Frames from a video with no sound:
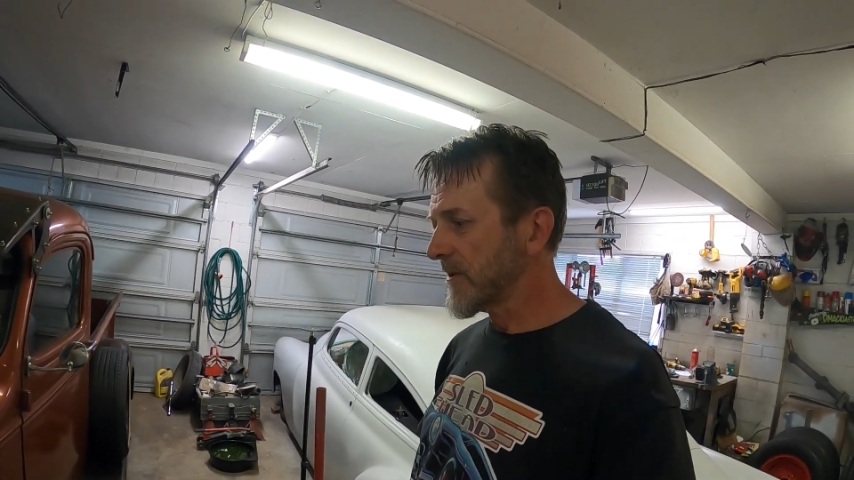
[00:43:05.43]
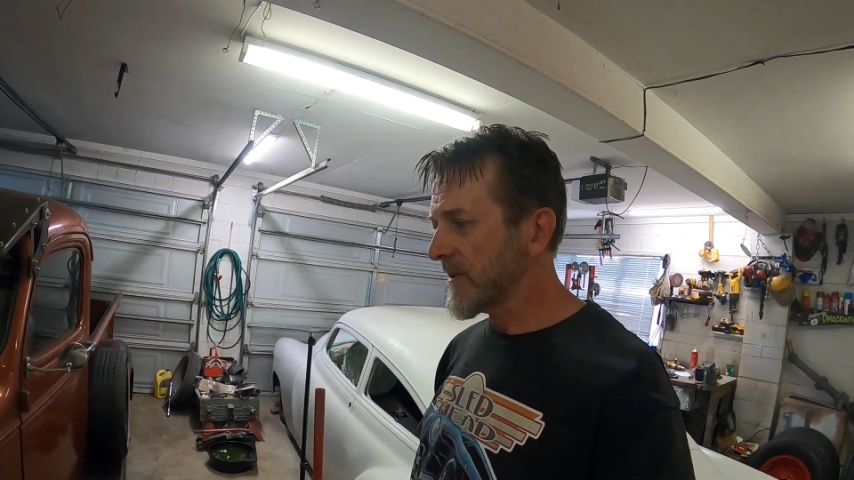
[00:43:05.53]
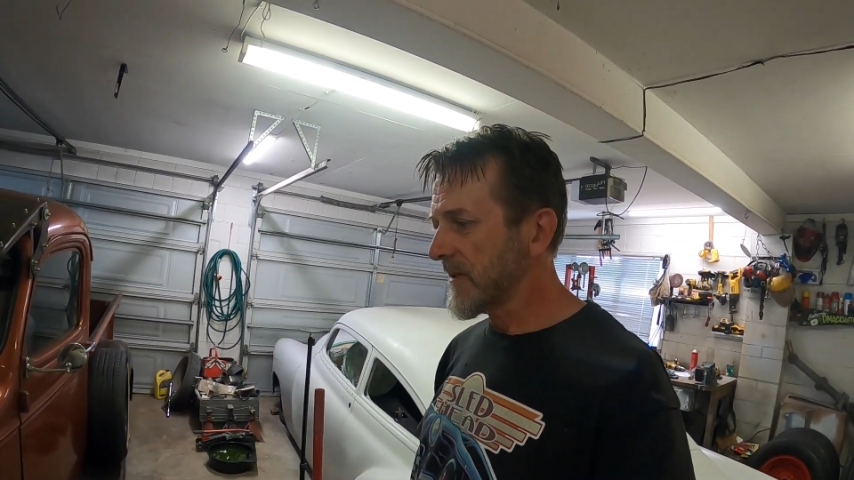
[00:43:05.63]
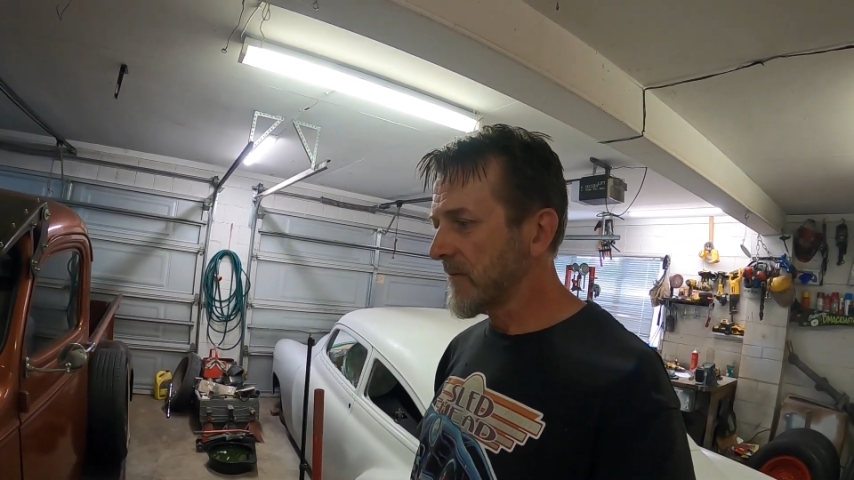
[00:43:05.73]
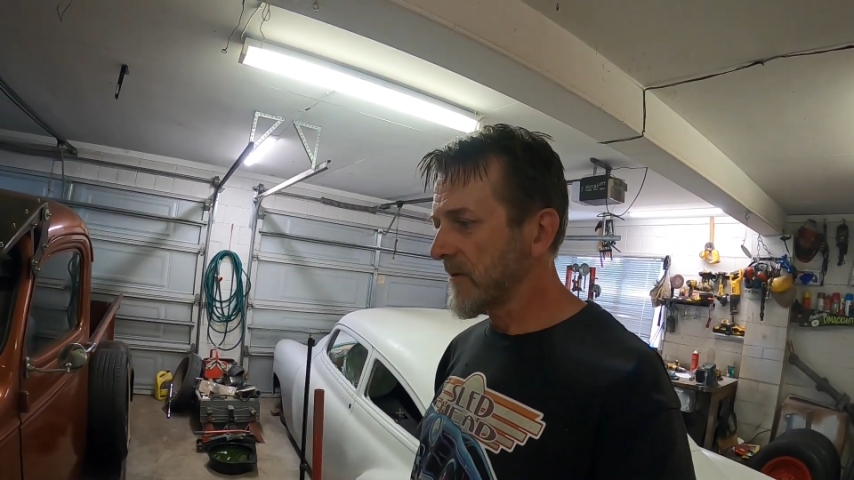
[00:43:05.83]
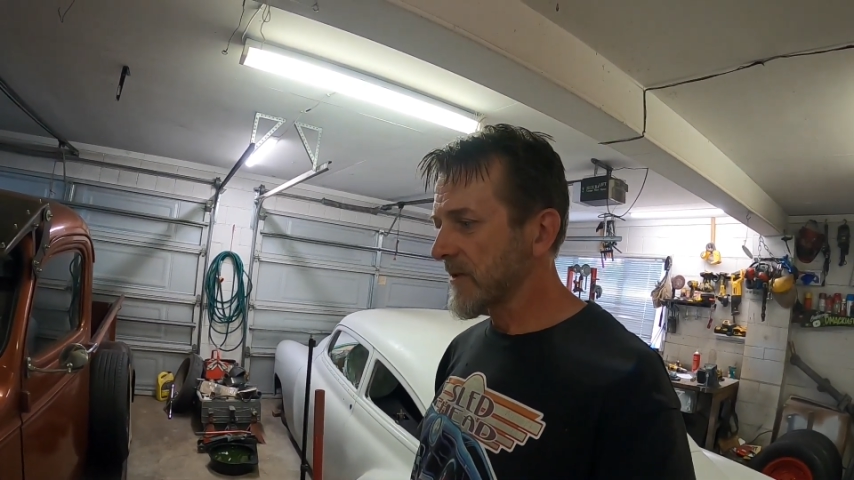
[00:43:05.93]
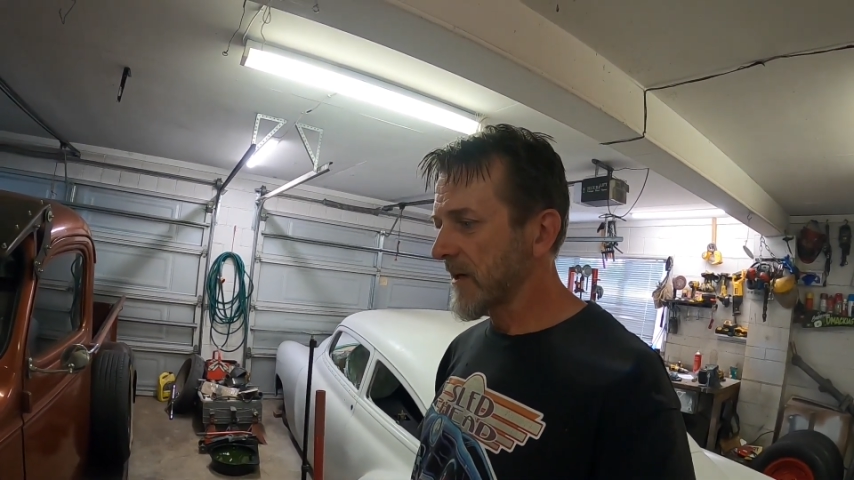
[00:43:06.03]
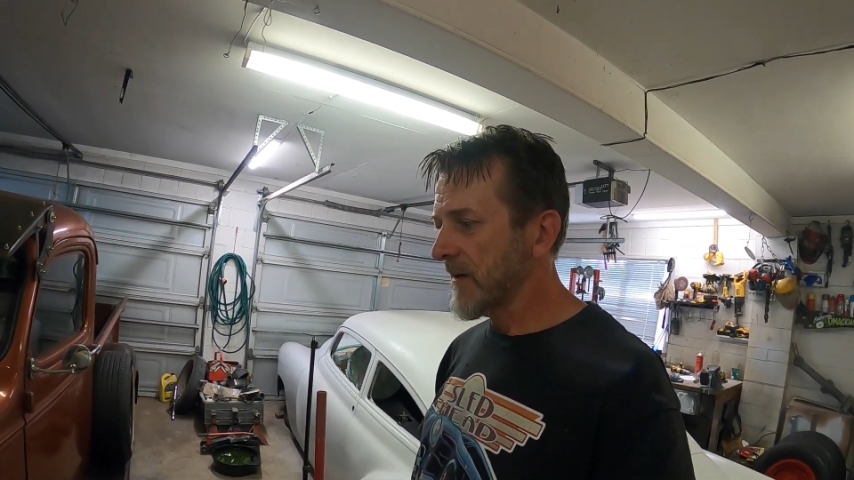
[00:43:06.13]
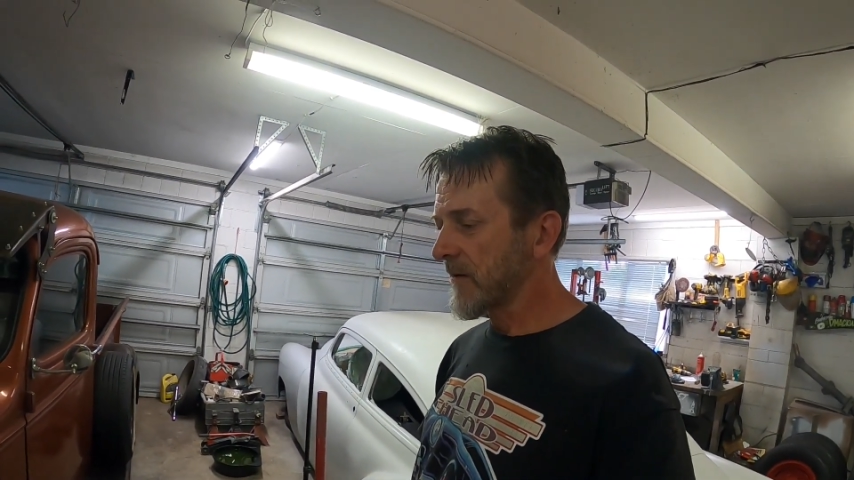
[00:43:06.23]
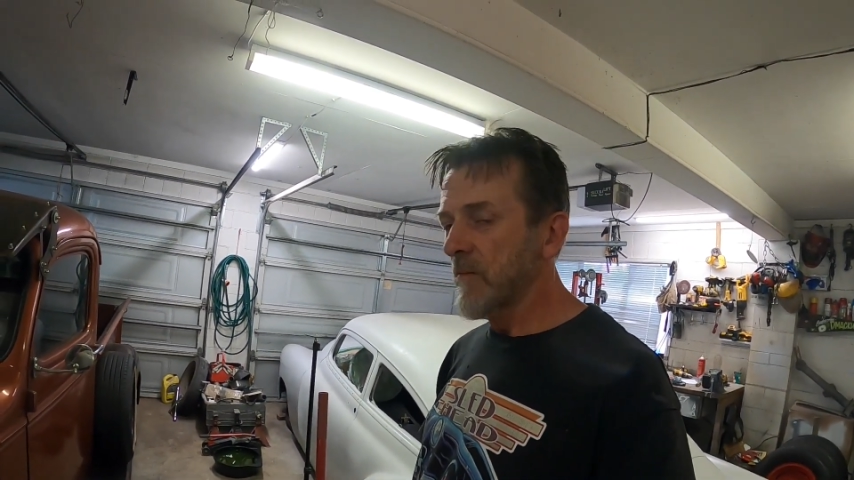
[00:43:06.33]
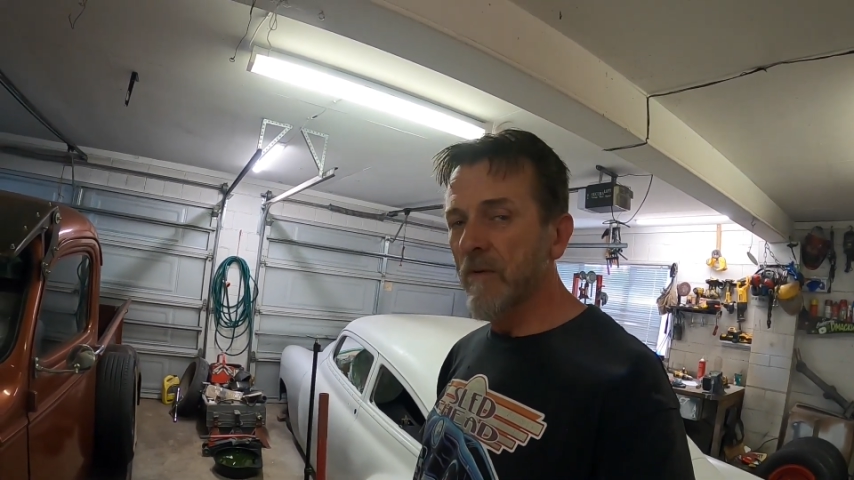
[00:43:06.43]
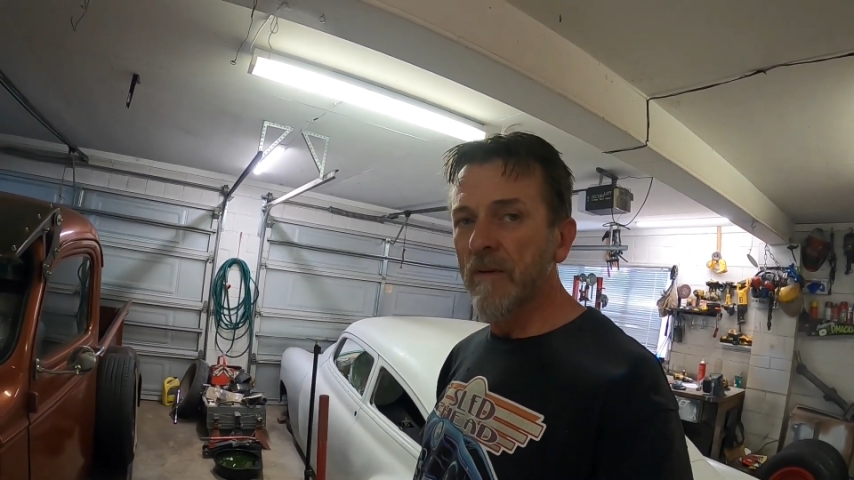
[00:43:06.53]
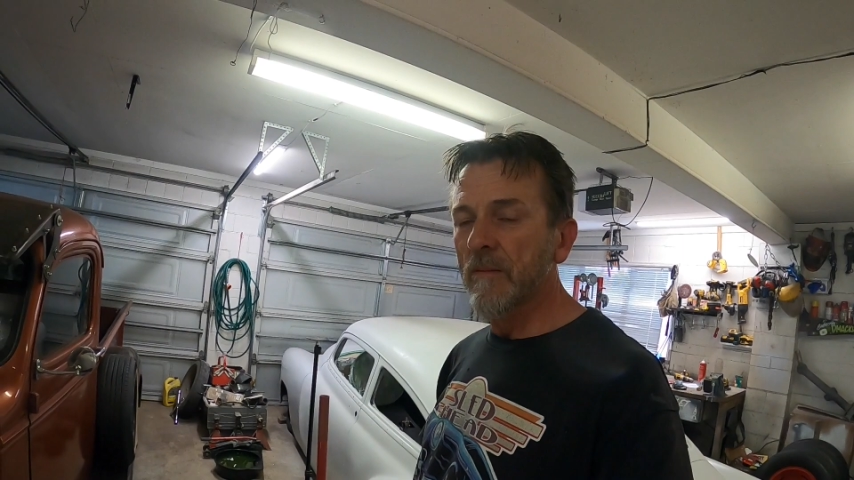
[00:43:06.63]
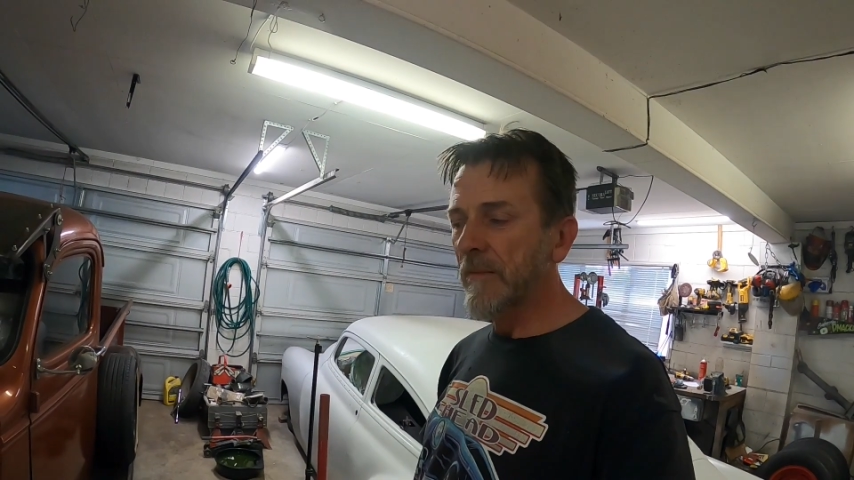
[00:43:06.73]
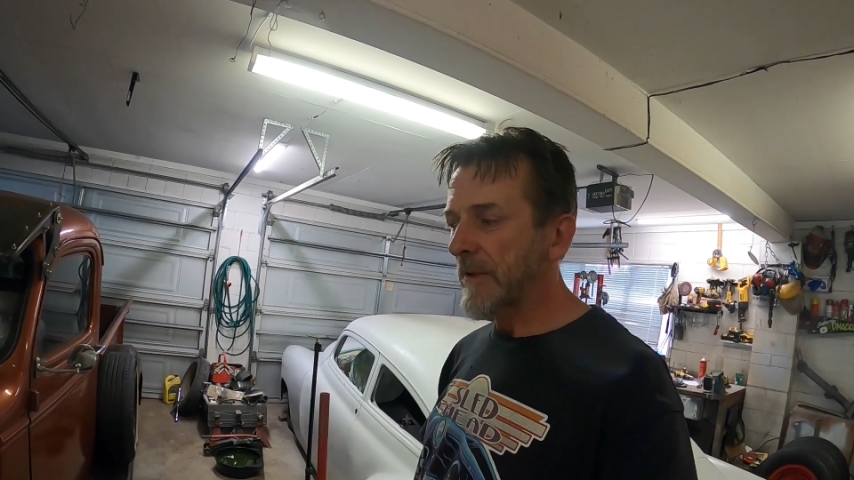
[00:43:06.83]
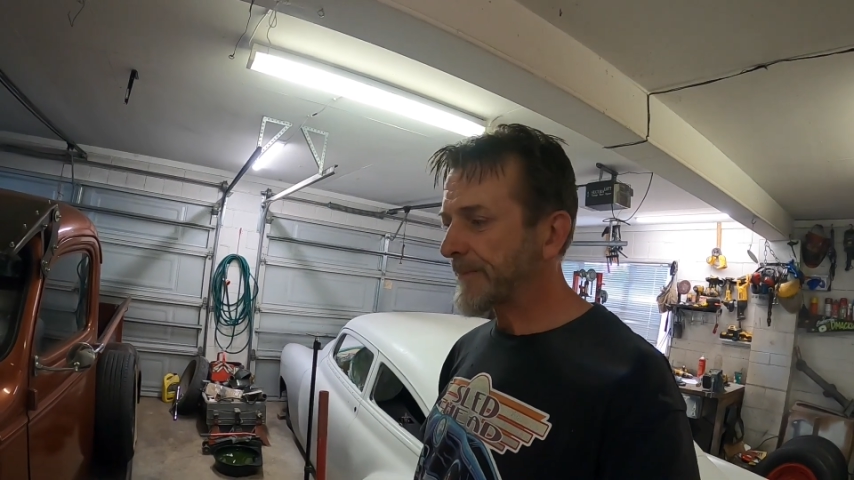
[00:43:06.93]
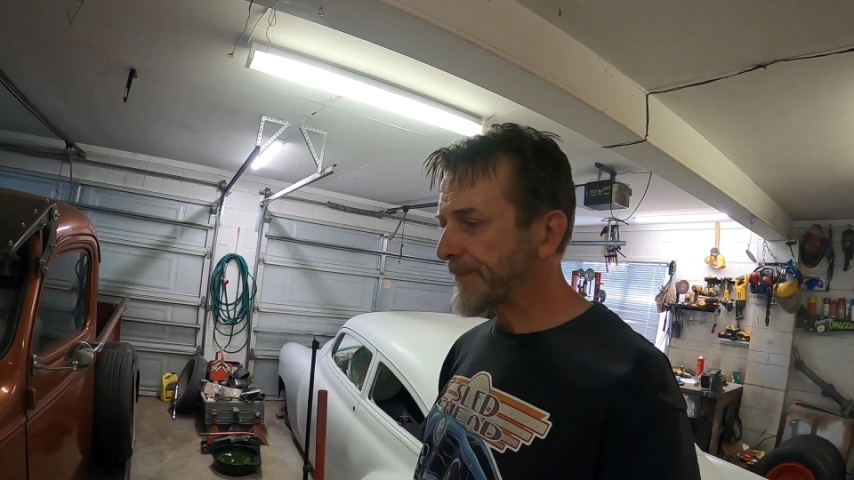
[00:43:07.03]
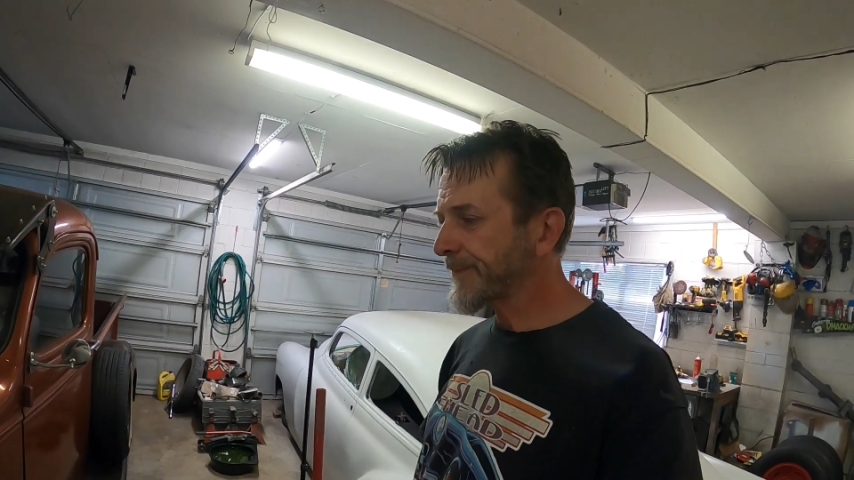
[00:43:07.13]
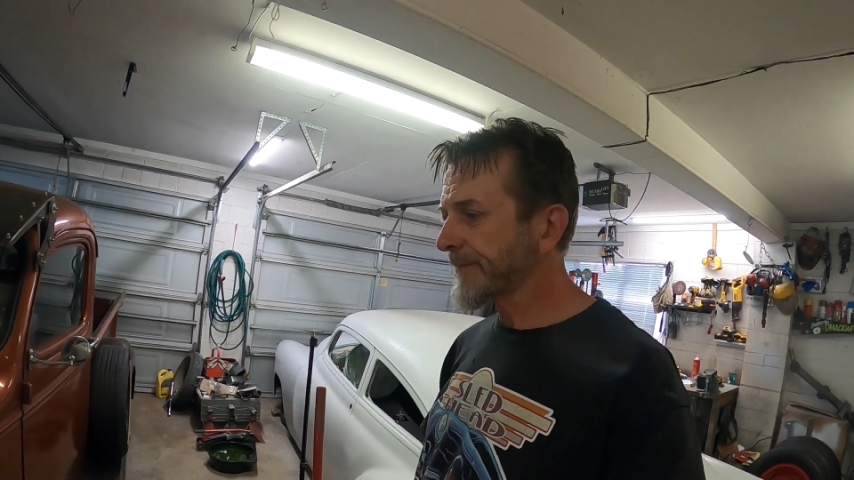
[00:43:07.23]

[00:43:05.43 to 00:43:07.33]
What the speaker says: to see what's going on with them, but